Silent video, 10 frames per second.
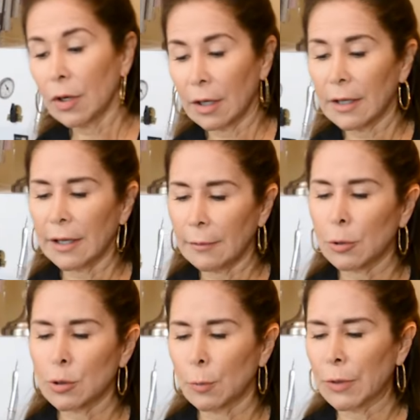are
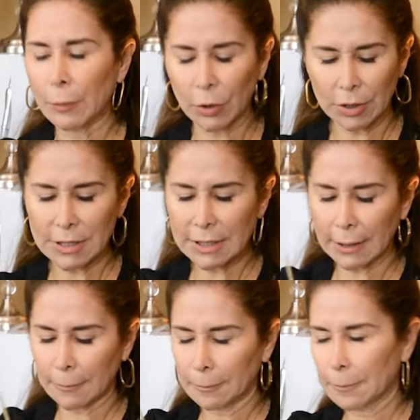able to prepare the skin.